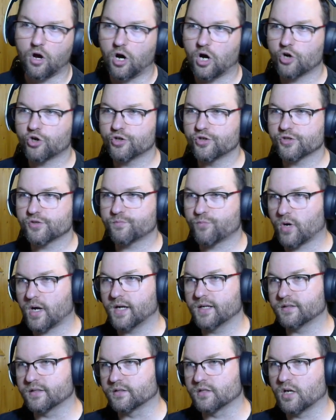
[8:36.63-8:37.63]
Auras,
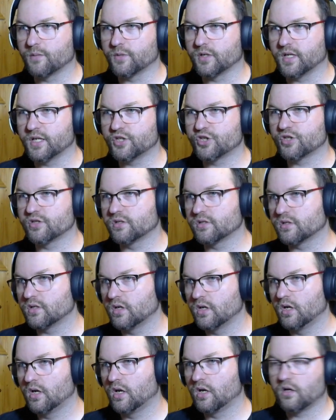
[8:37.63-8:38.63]
Pride, Determination,
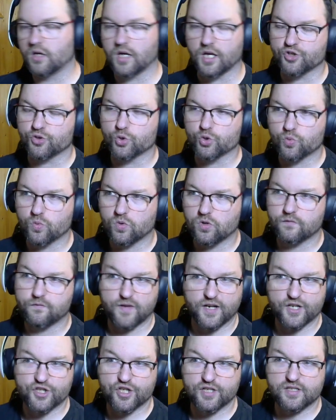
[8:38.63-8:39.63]
as usual.
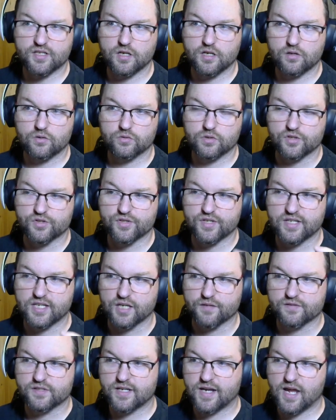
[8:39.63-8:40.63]
Flesh and Stone, because it
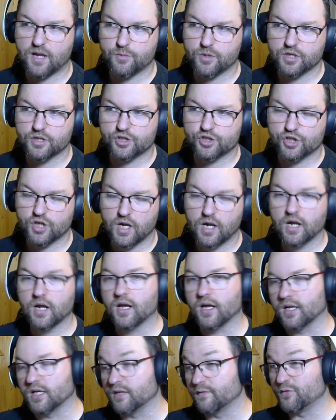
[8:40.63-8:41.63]
gives damage.
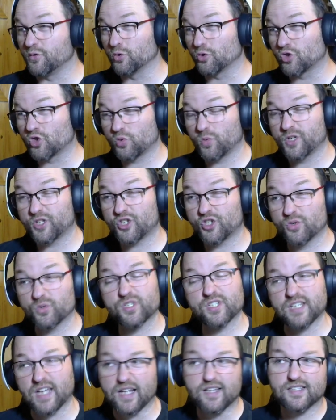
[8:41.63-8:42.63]
And if you switch to
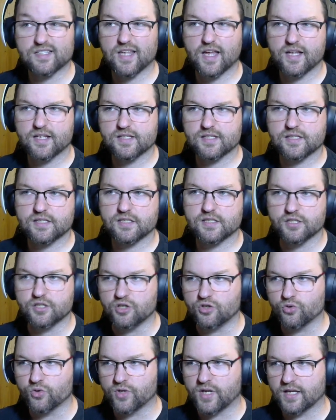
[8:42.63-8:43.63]
Sand Stance,
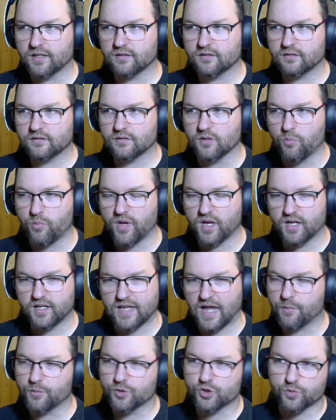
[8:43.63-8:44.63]
you get a big
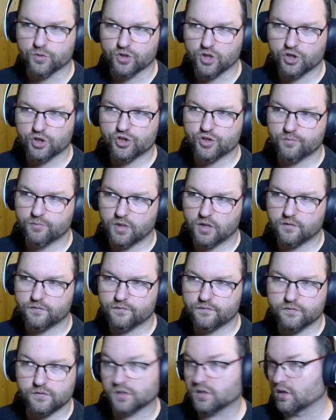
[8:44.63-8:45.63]
damage reduction
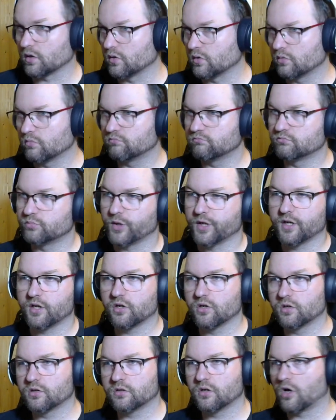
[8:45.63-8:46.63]
buff, so pretty
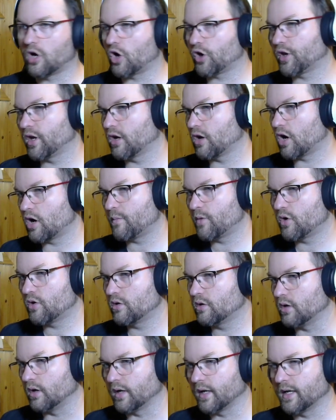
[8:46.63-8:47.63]
good. Arctic
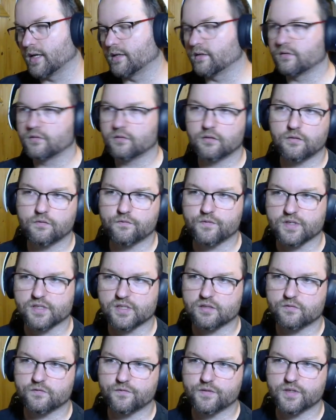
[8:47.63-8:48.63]
Armor, again,
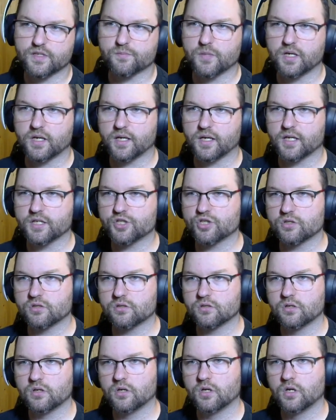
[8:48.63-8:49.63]
is Fizz
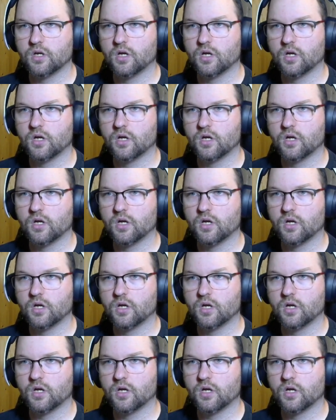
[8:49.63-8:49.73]
mitigation.